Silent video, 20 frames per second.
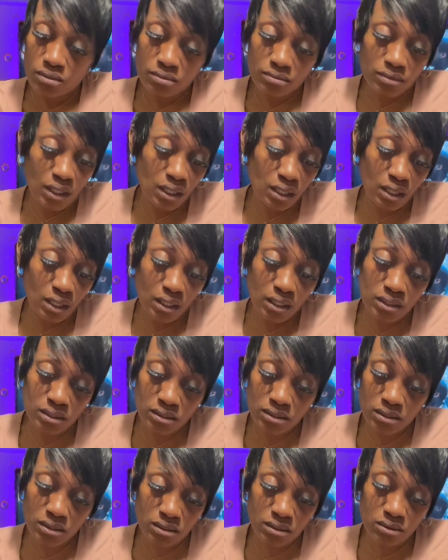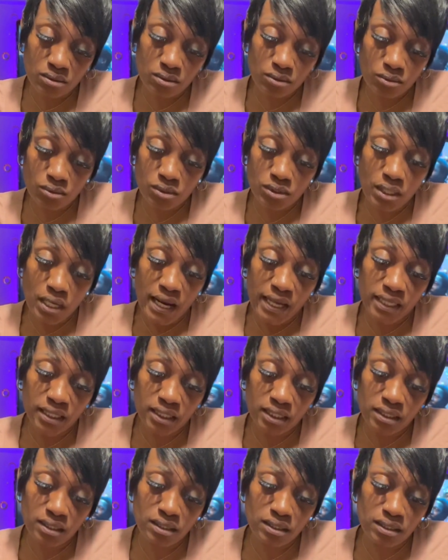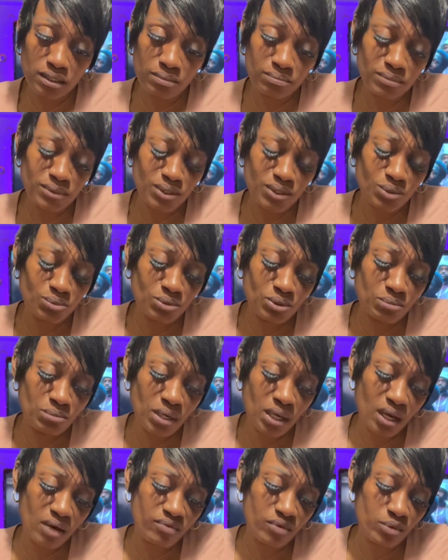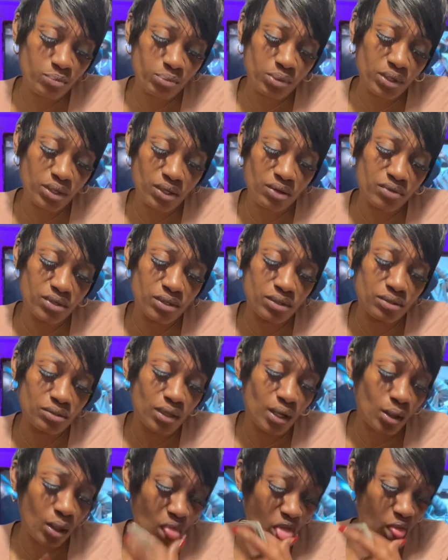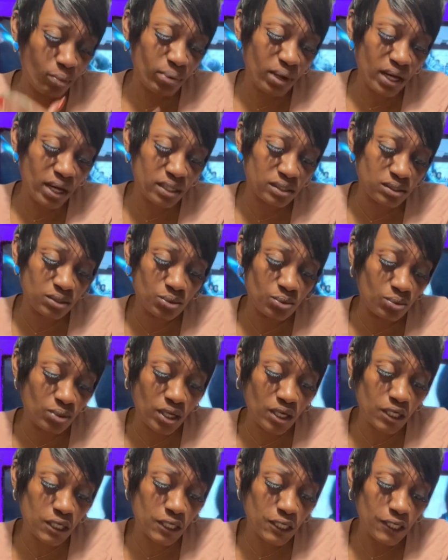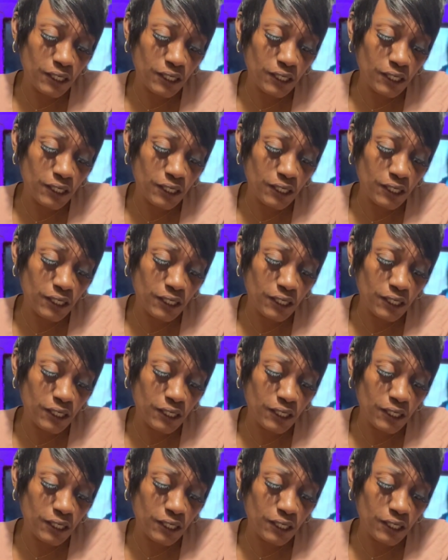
They ancestors was guiding them. Someone may have a parent that passed away.